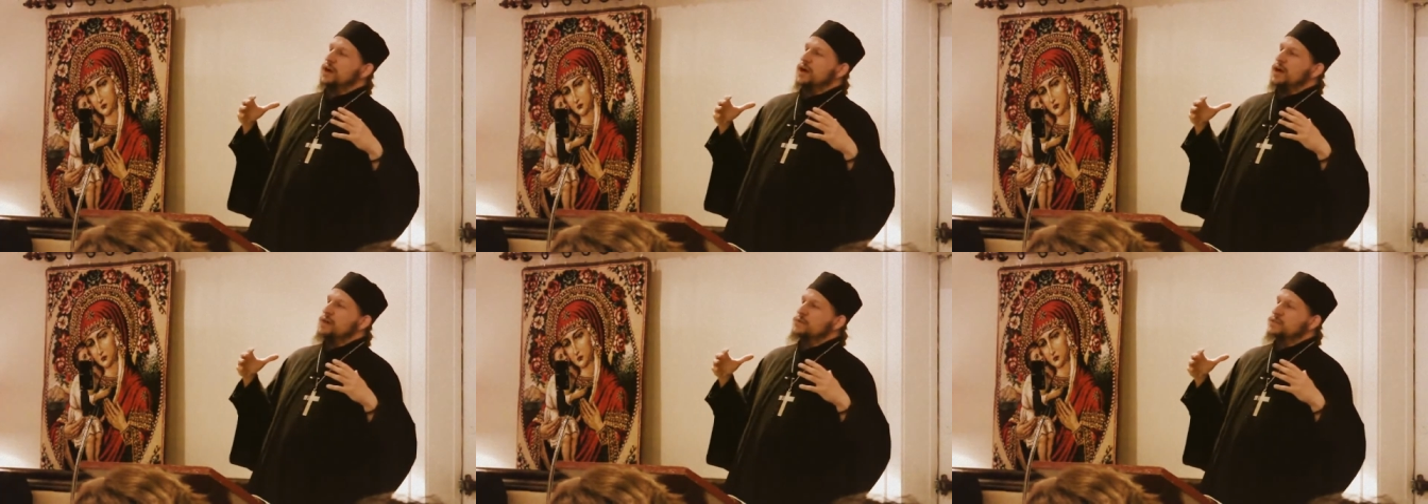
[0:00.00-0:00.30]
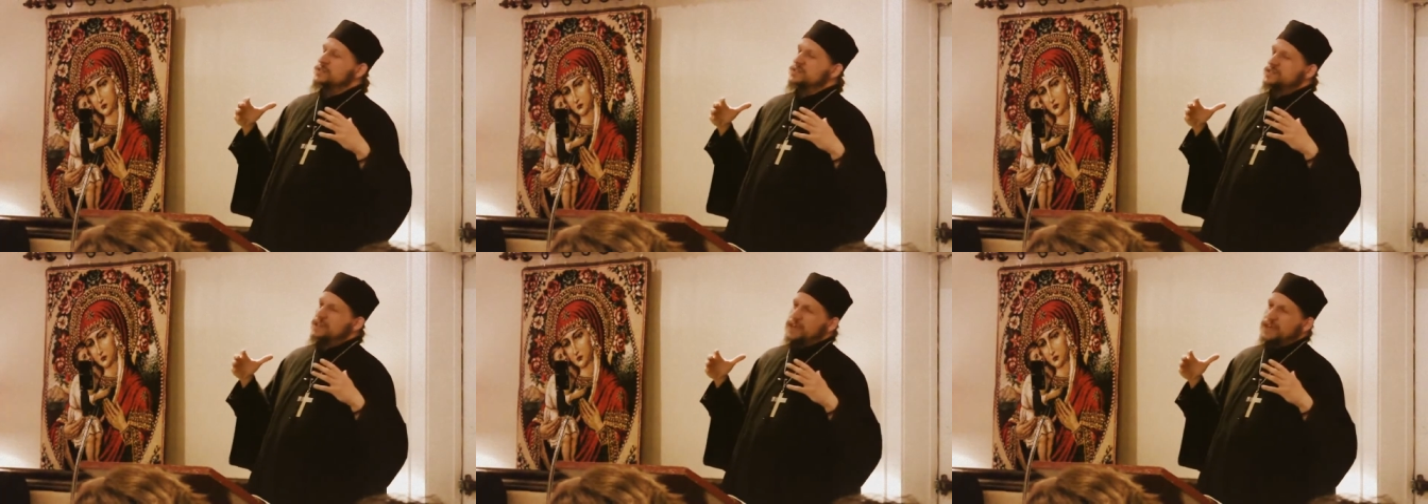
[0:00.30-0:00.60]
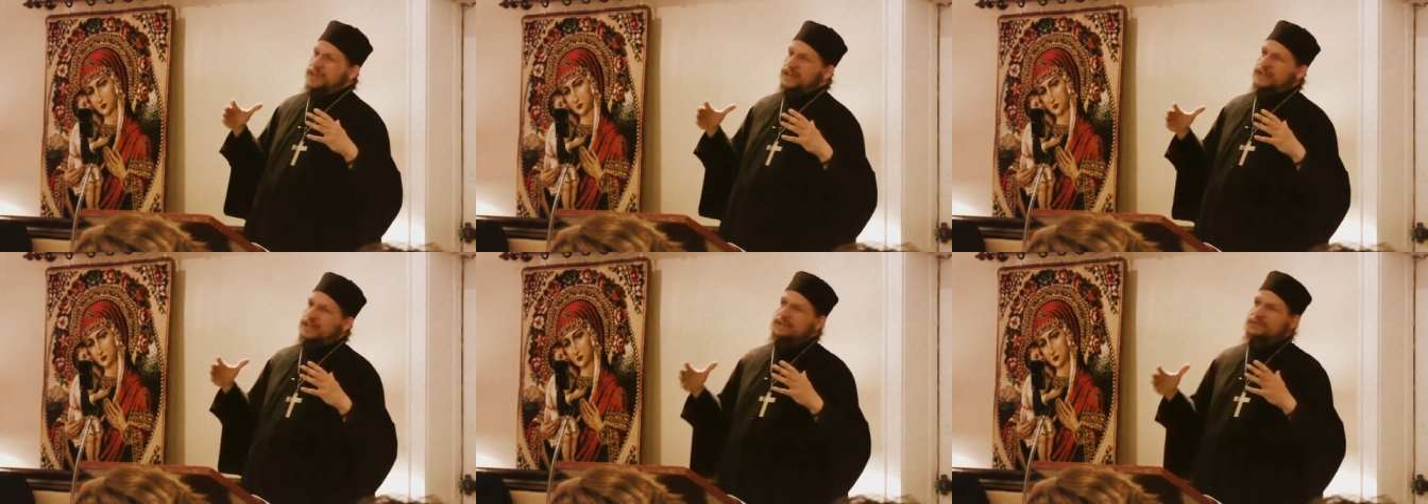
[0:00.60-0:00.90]
I would
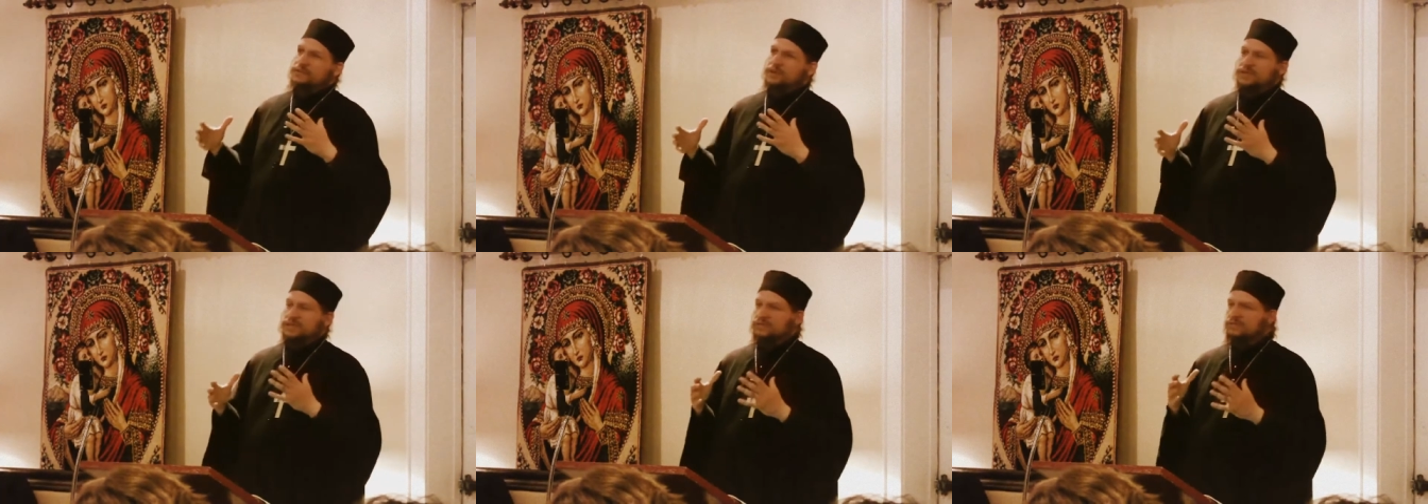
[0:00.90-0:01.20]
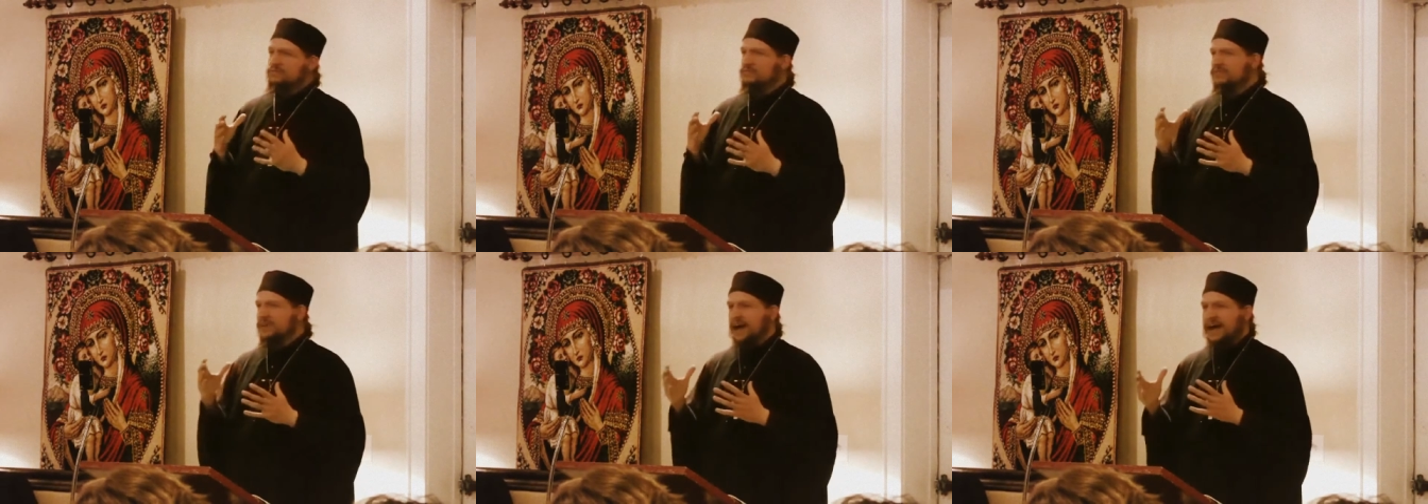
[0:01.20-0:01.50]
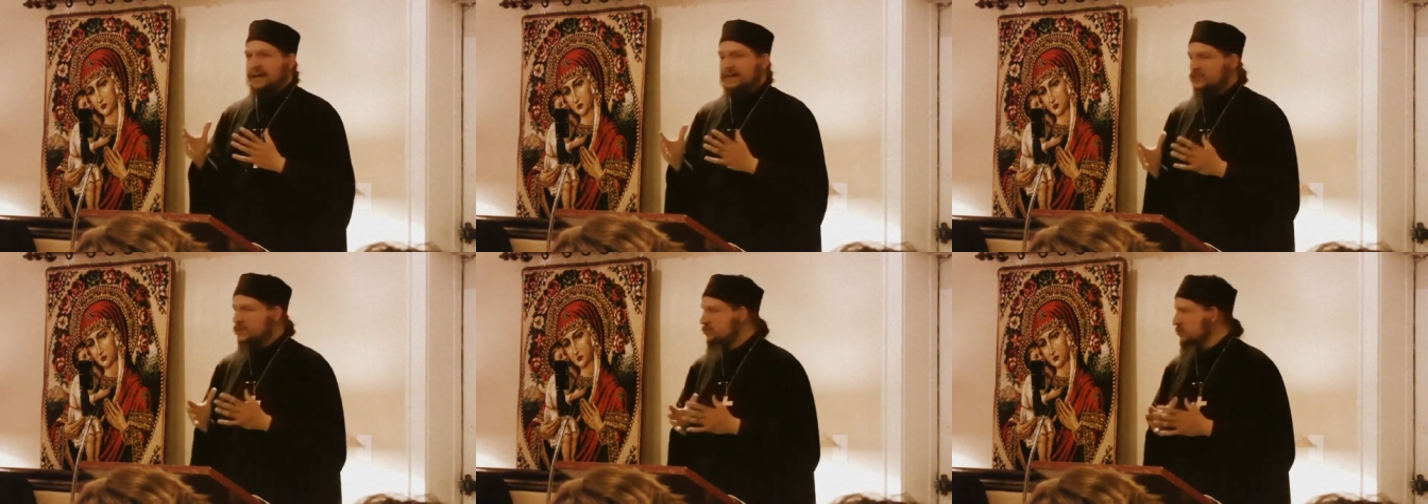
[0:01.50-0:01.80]
say if we can
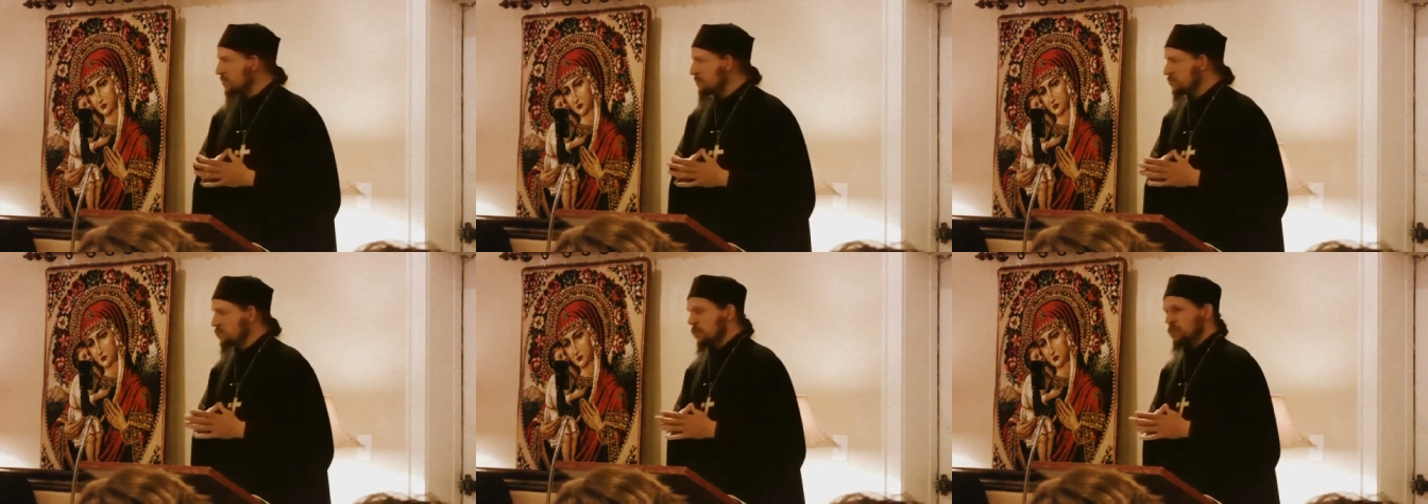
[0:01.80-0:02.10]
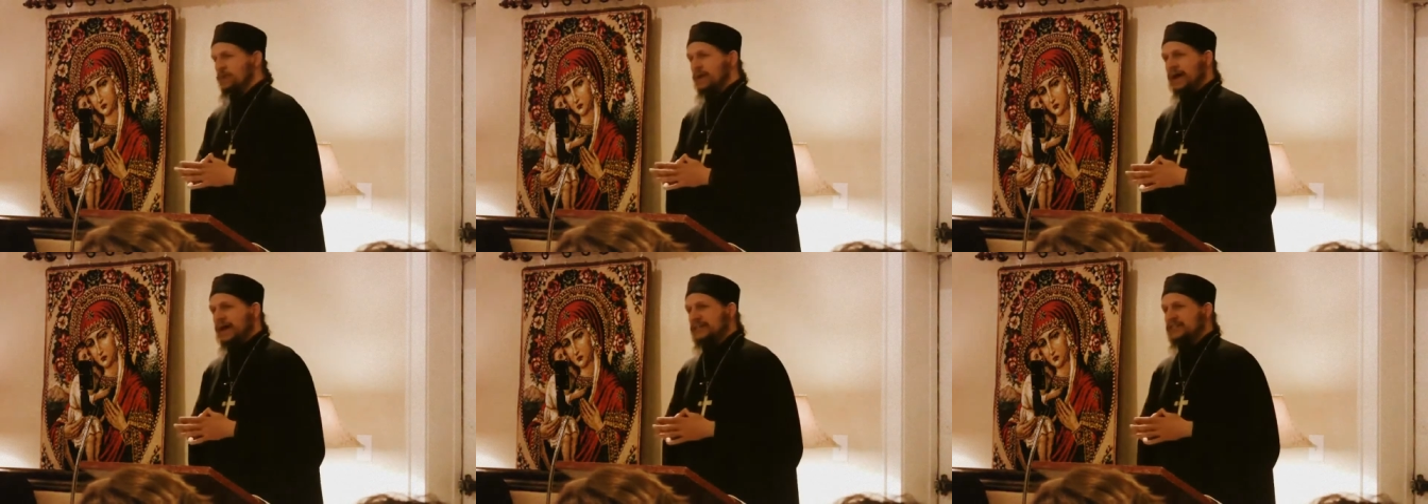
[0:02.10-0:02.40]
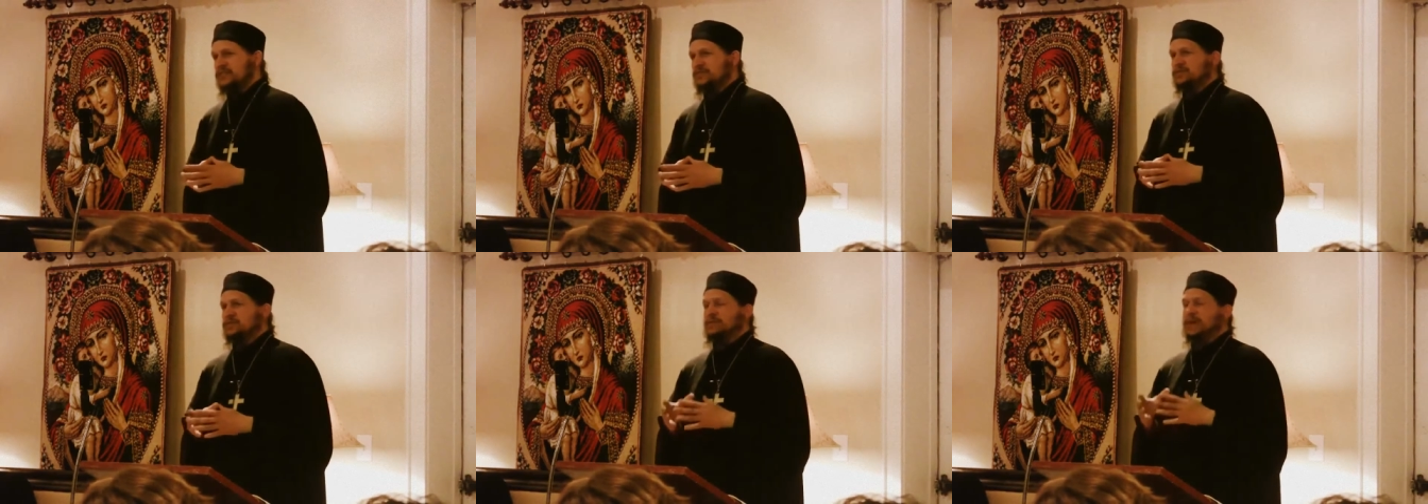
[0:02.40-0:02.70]
find a scriptural
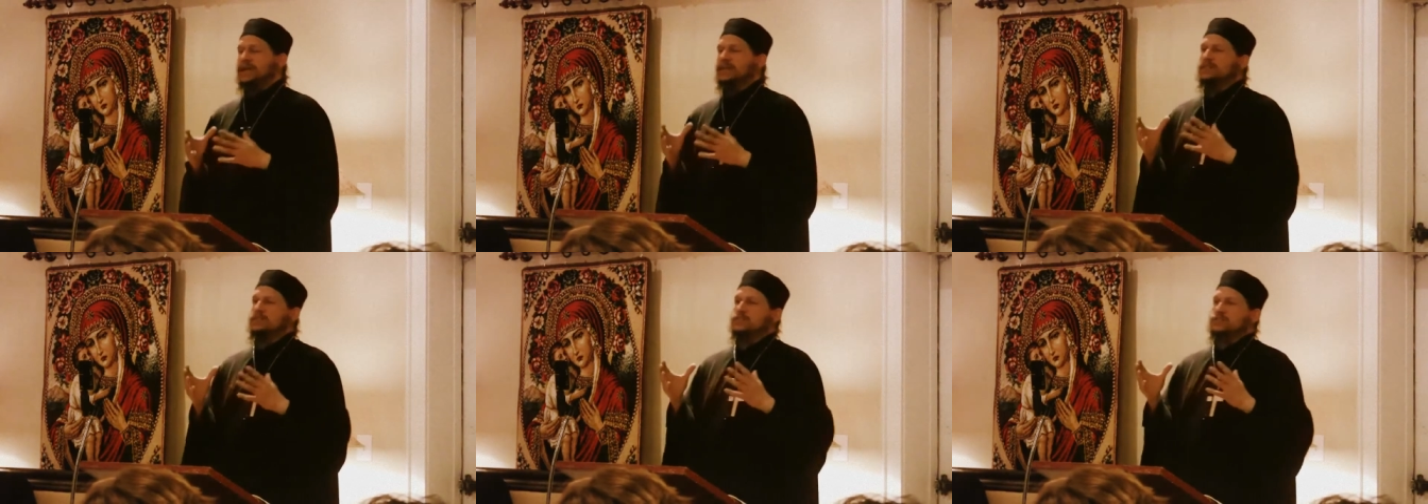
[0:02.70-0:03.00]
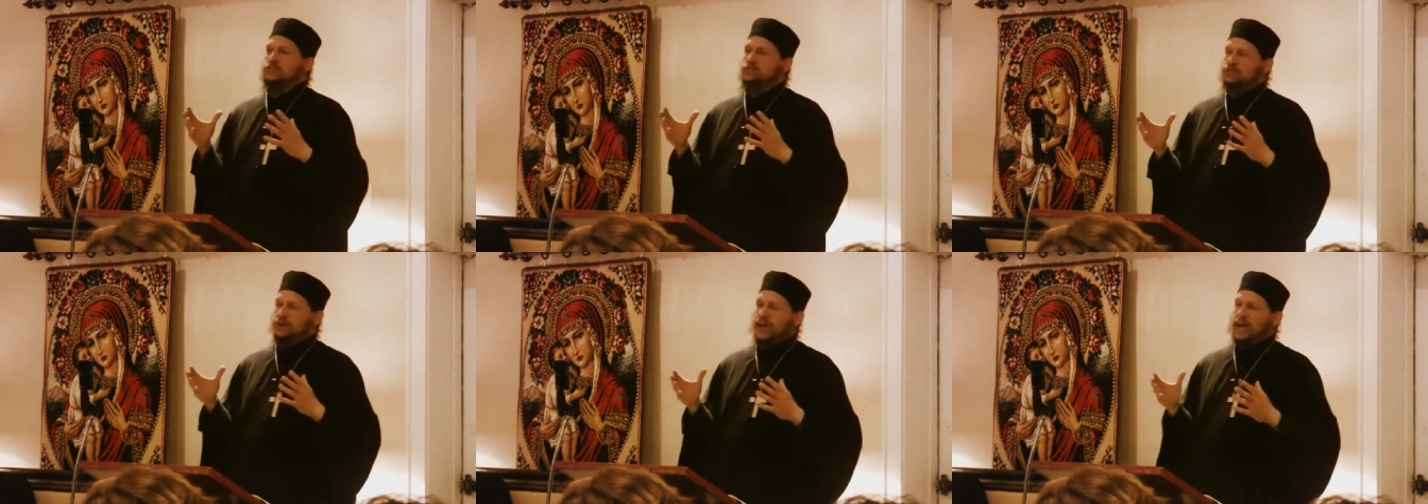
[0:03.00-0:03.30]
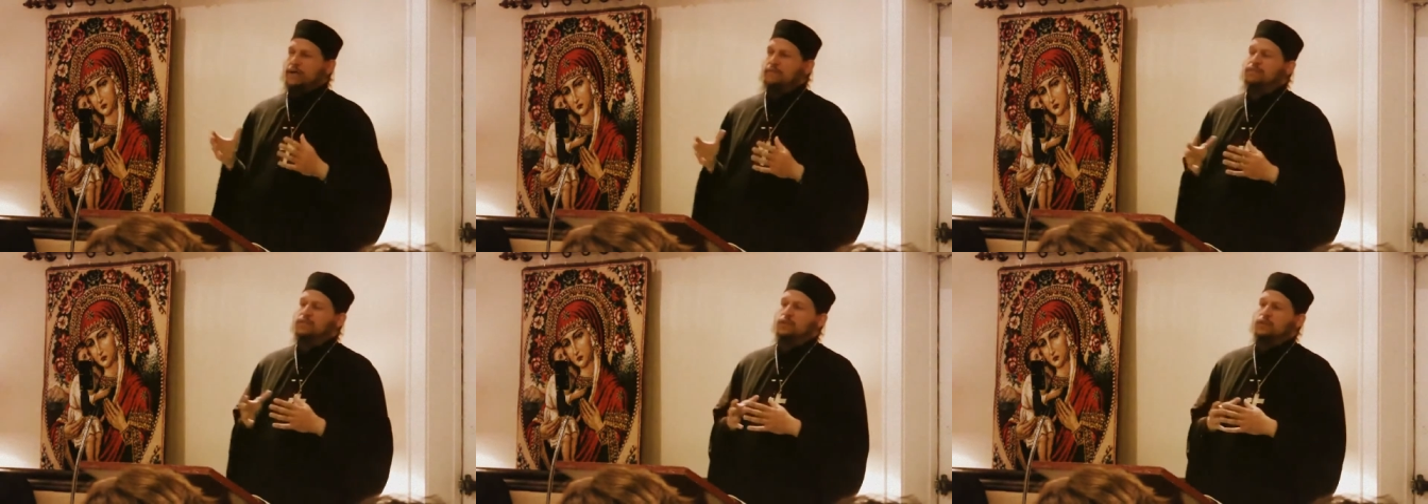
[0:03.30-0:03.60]
passage which might
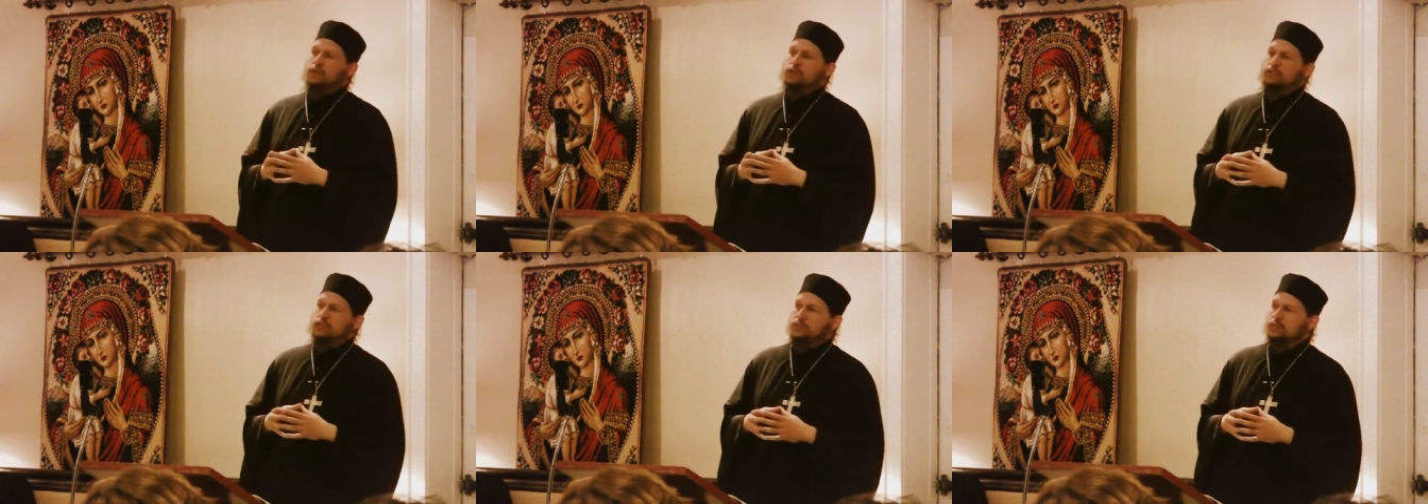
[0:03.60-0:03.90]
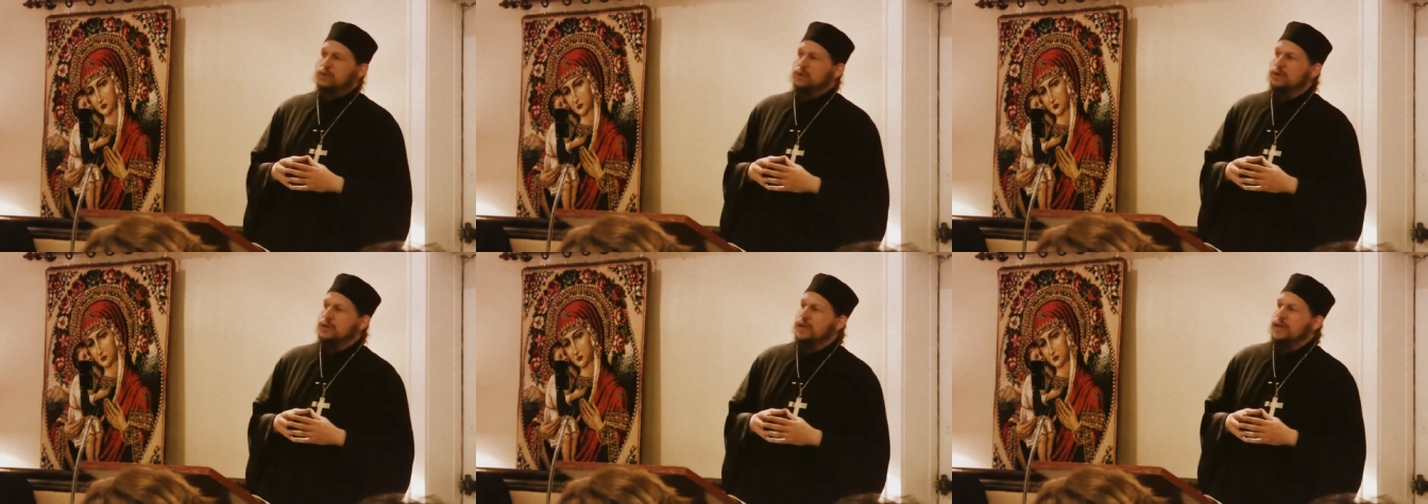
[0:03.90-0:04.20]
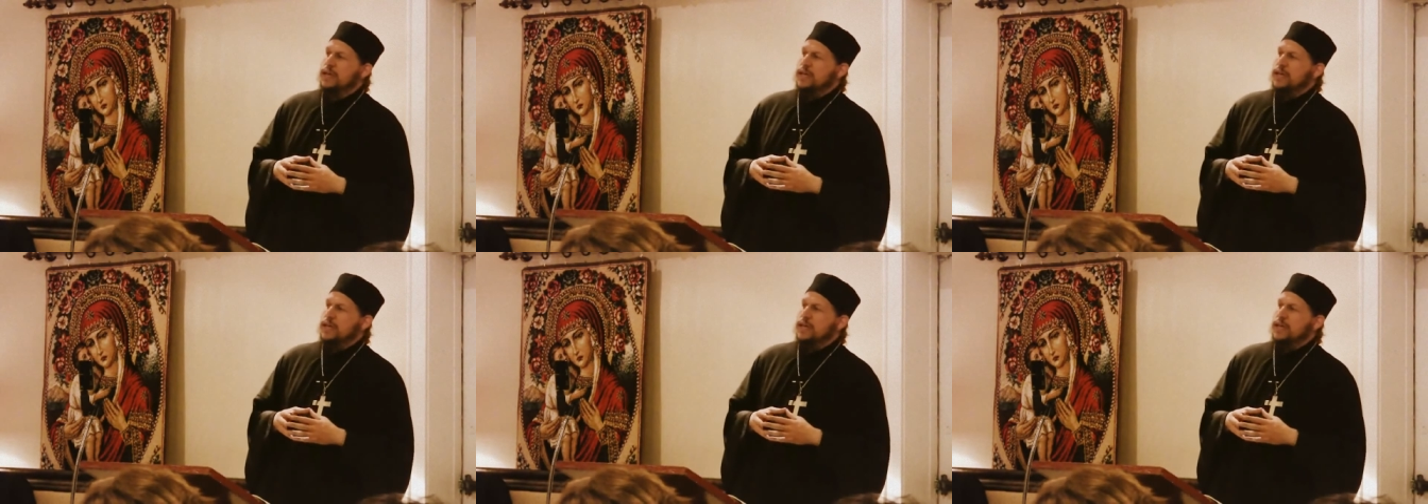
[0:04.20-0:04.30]
describe philotimo,